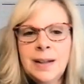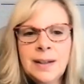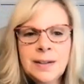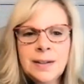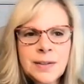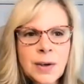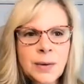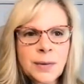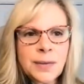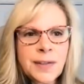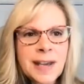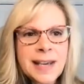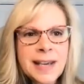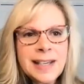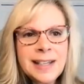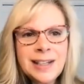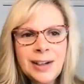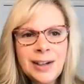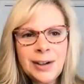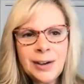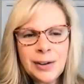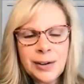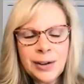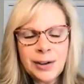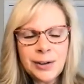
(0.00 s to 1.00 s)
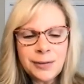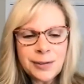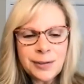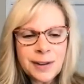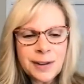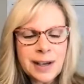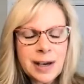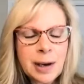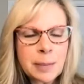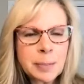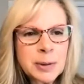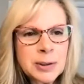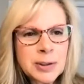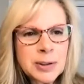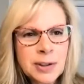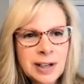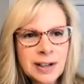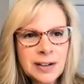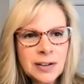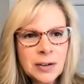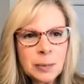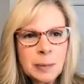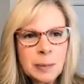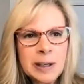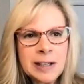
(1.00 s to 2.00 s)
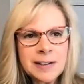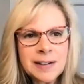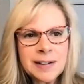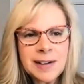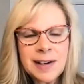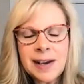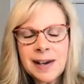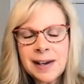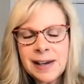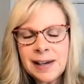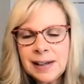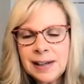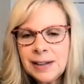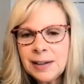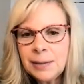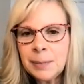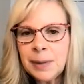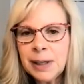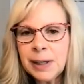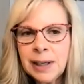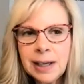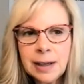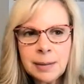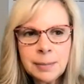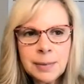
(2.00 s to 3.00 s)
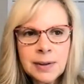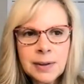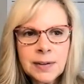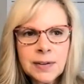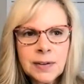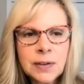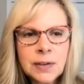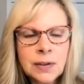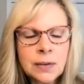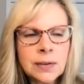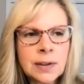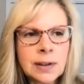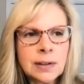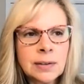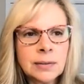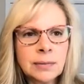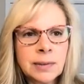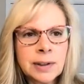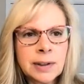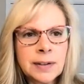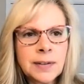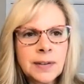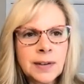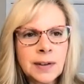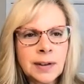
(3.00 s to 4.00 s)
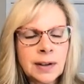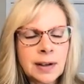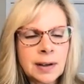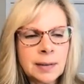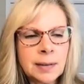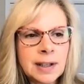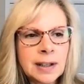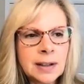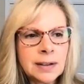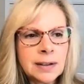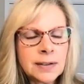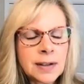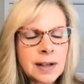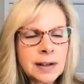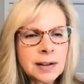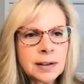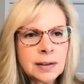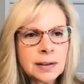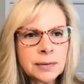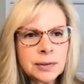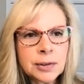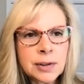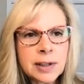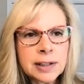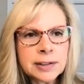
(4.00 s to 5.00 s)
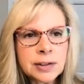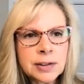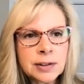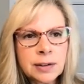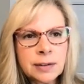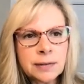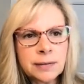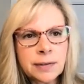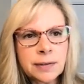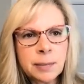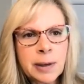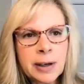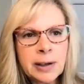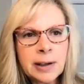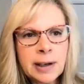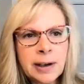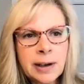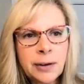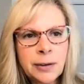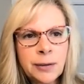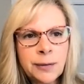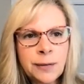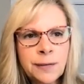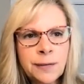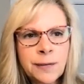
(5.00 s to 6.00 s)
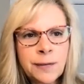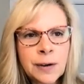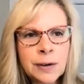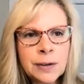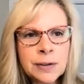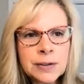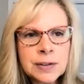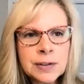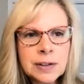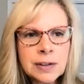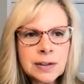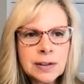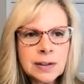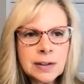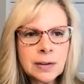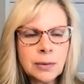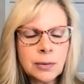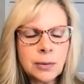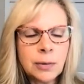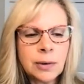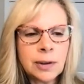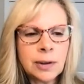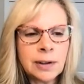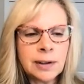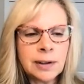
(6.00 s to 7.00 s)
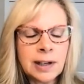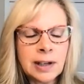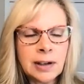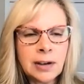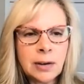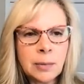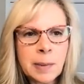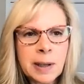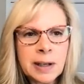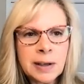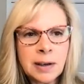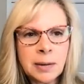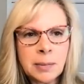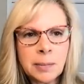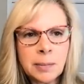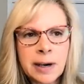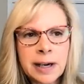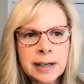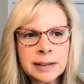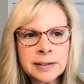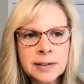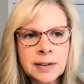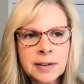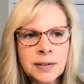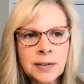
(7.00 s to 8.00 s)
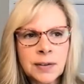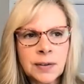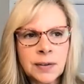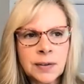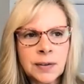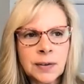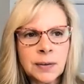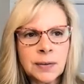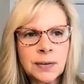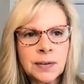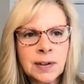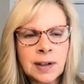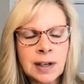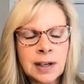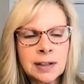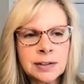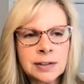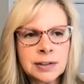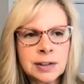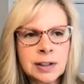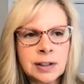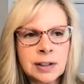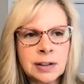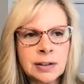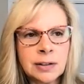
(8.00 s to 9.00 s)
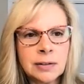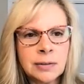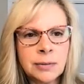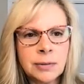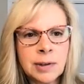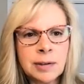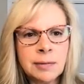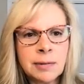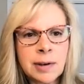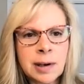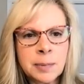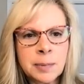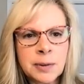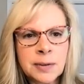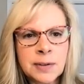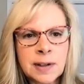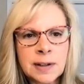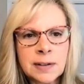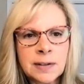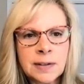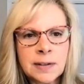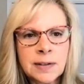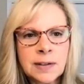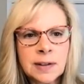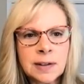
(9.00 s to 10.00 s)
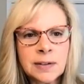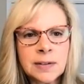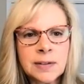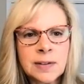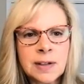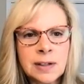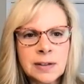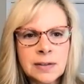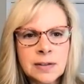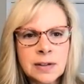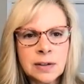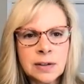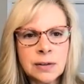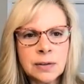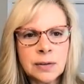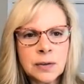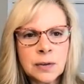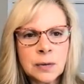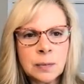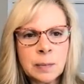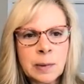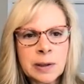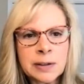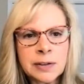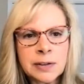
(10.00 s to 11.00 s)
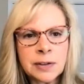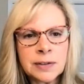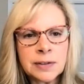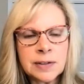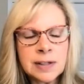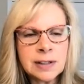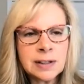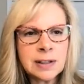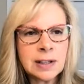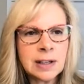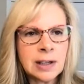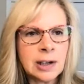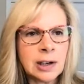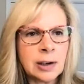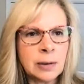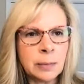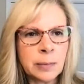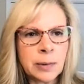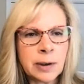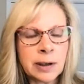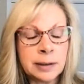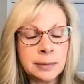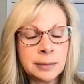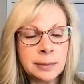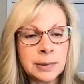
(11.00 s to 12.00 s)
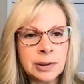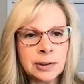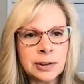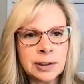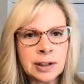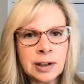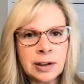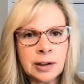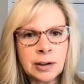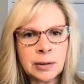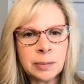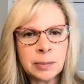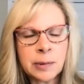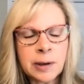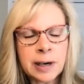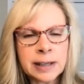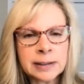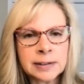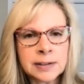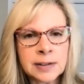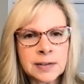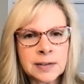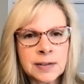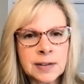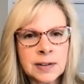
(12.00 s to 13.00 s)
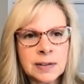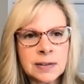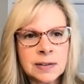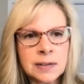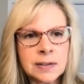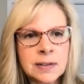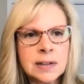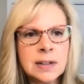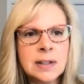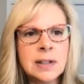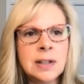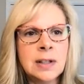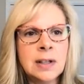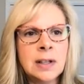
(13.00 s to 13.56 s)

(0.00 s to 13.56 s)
So thank you for the opportunity to speak today. My name is Susan Ridson. I'm the Executive Director of Vermont Health First. We're an independent practice association. We represent 62 specialty care and primary care practices